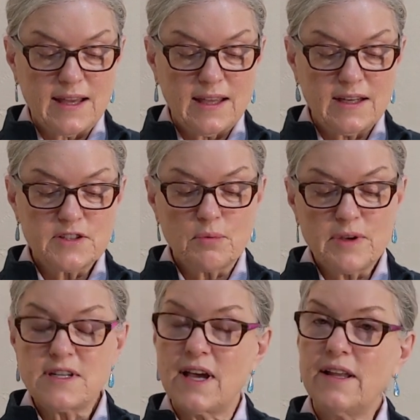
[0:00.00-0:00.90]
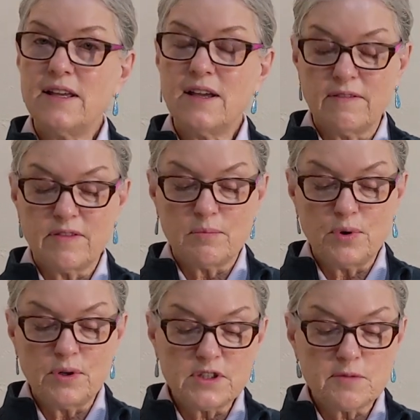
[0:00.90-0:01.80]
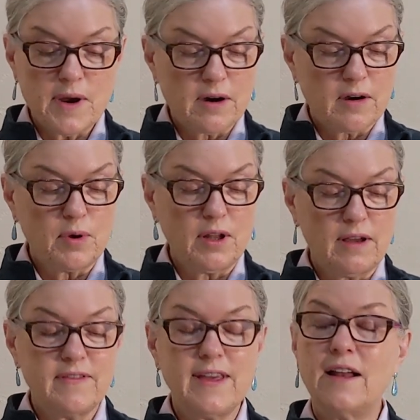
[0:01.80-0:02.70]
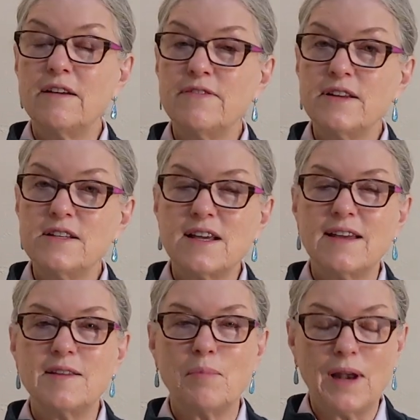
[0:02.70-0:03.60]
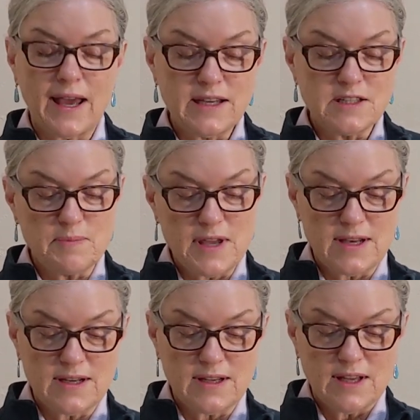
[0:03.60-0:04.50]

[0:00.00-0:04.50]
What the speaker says: It is a retelling of the Buddhist parable of the elephant and the blind men,